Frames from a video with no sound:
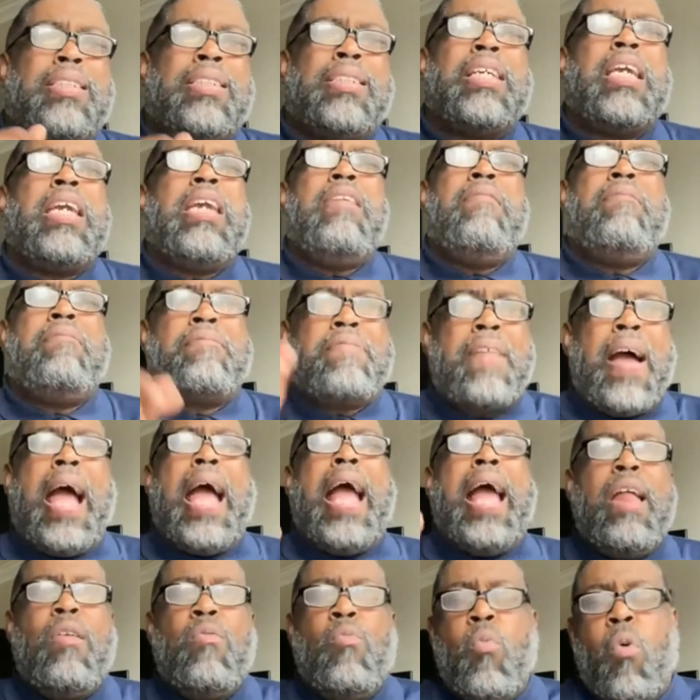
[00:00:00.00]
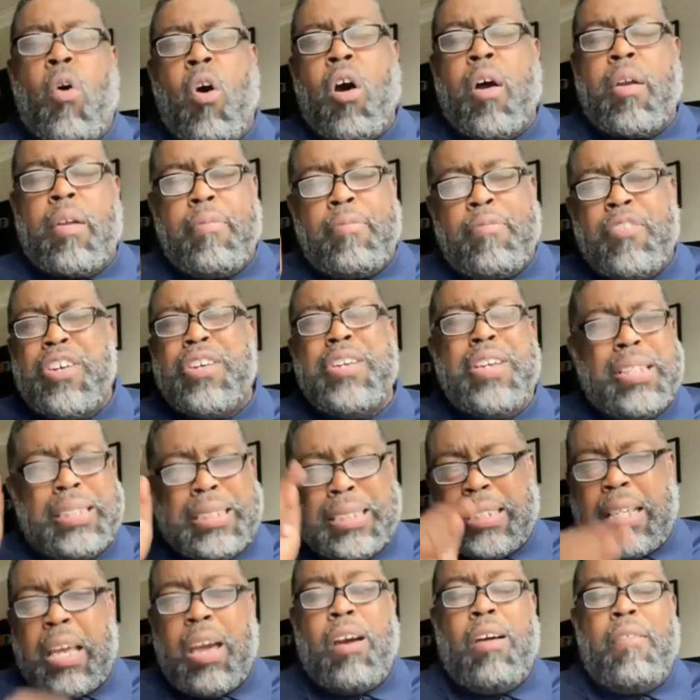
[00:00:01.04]
see, find water for
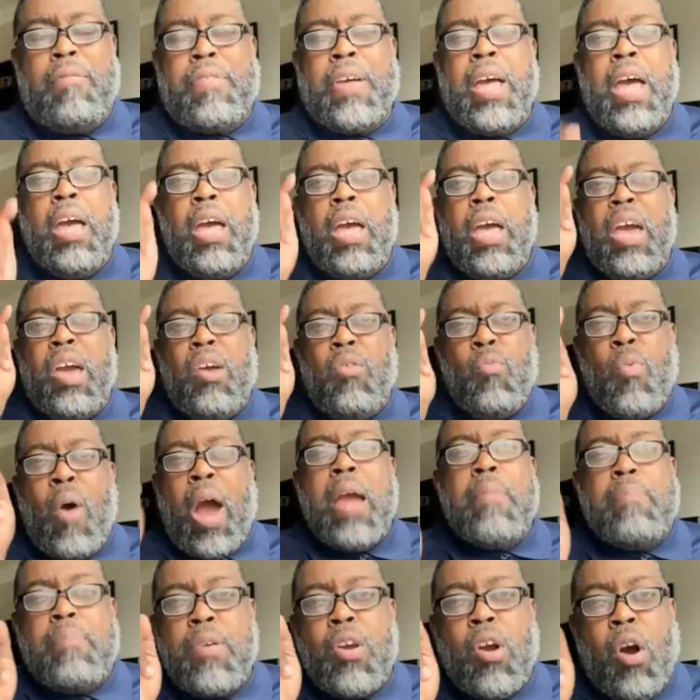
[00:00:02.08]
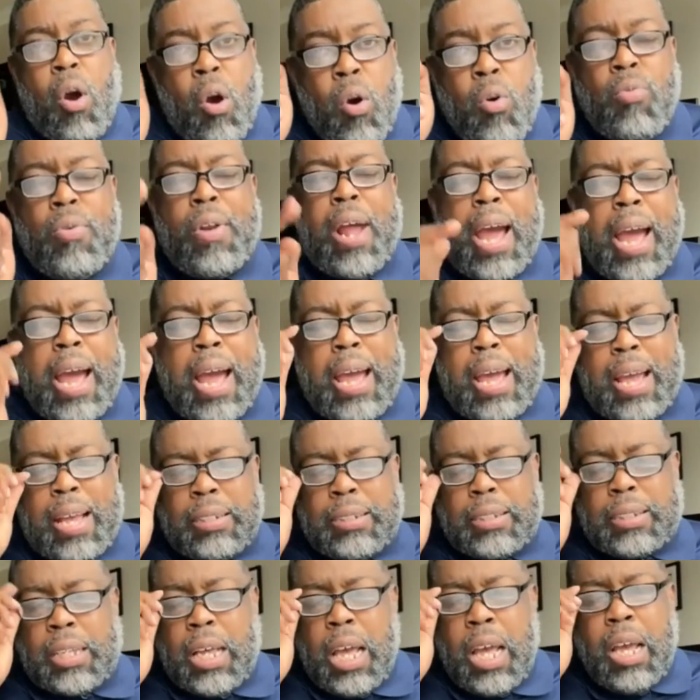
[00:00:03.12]
yourself. and wipe your own
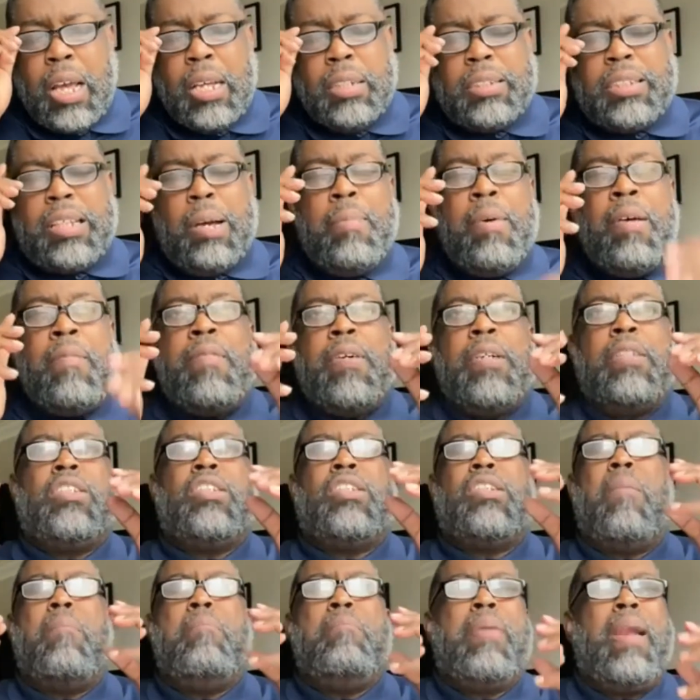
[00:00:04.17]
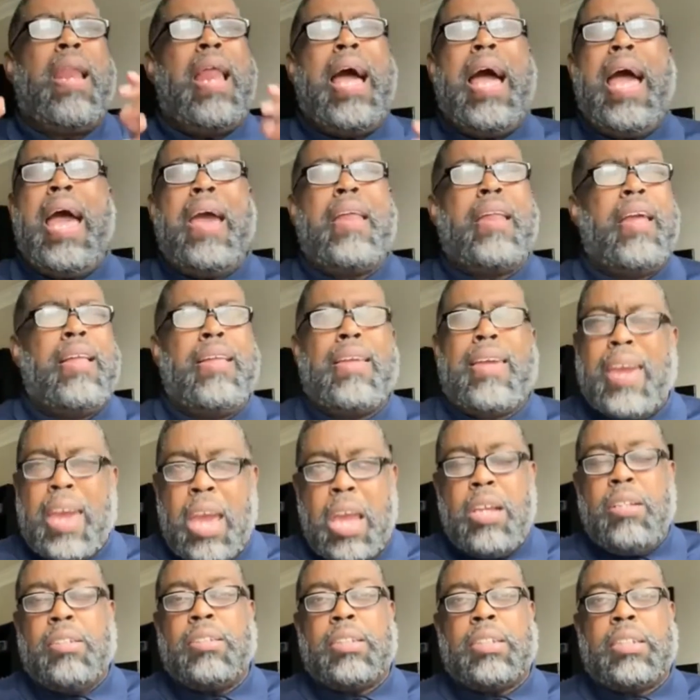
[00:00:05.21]
eyes. Some of us are blind and
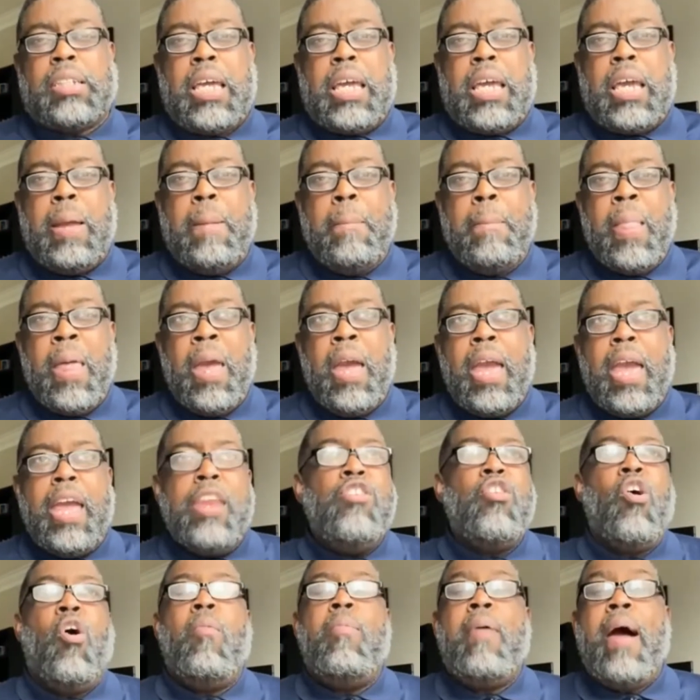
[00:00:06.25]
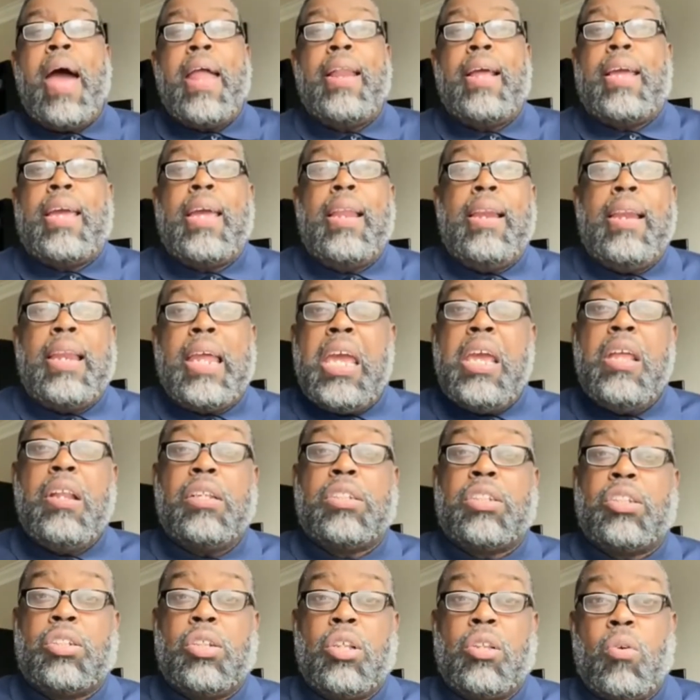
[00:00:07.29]
can't see, and nobody can lead
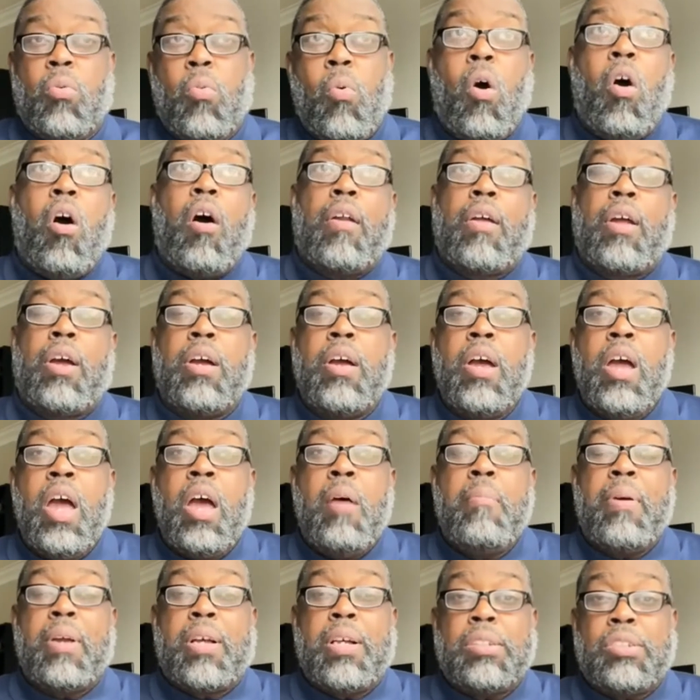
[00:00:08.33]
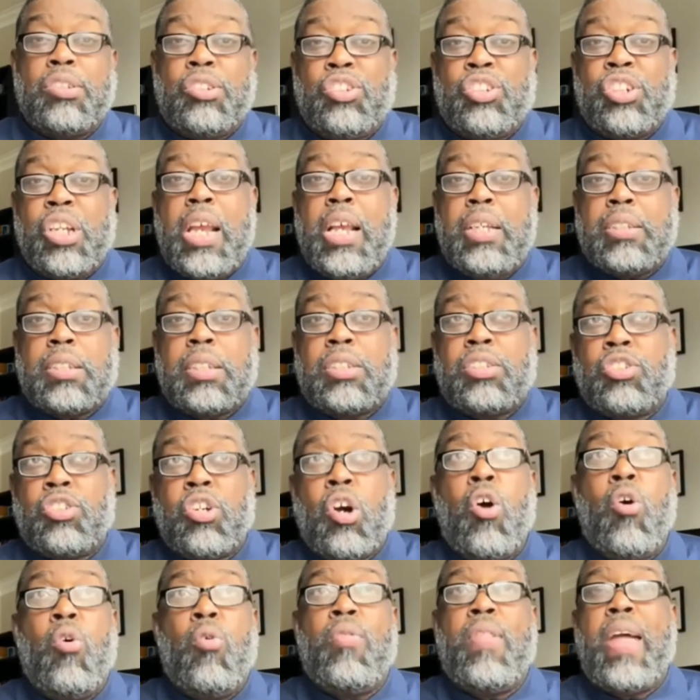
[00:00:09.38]
us to the water, because Jesus
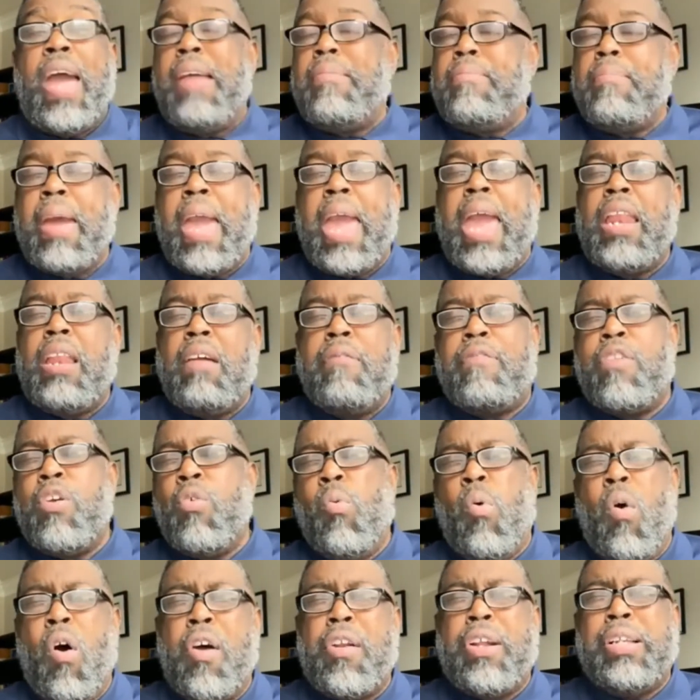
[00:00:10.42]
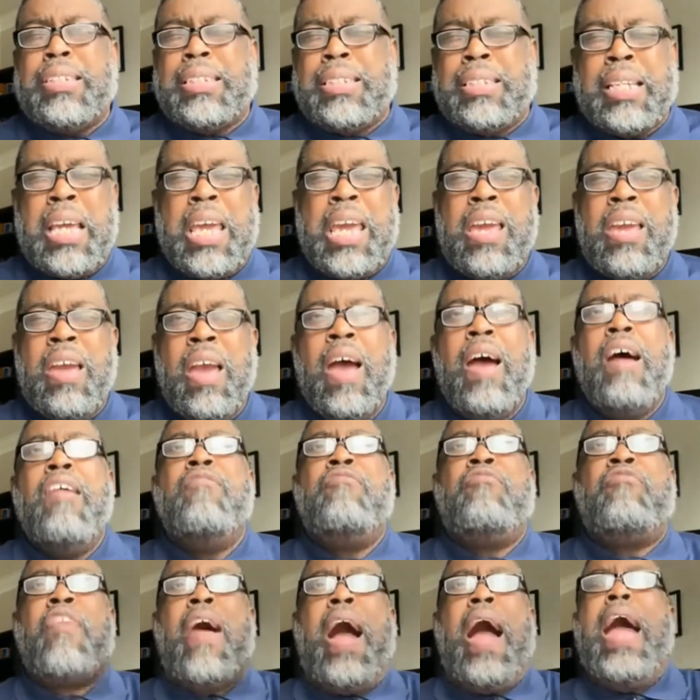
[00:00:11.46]
told that man, if you want to see,
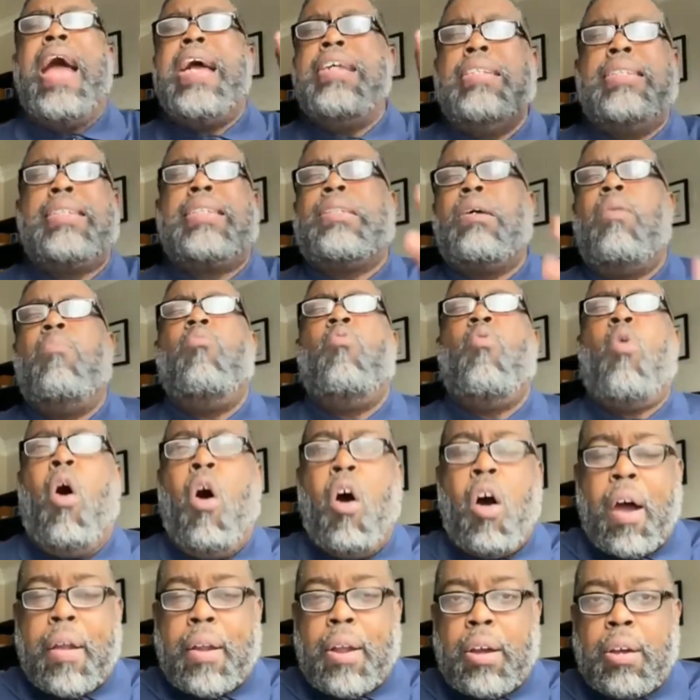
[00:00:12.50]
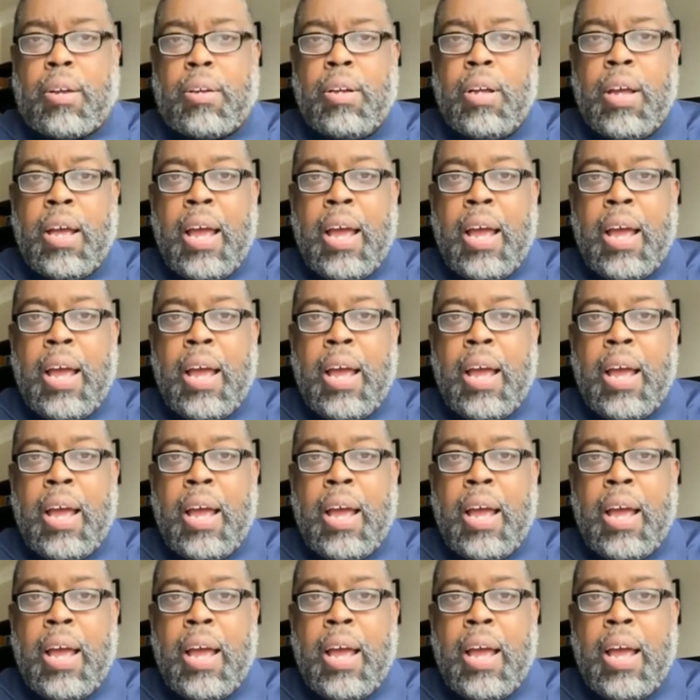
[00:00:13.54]
find some water.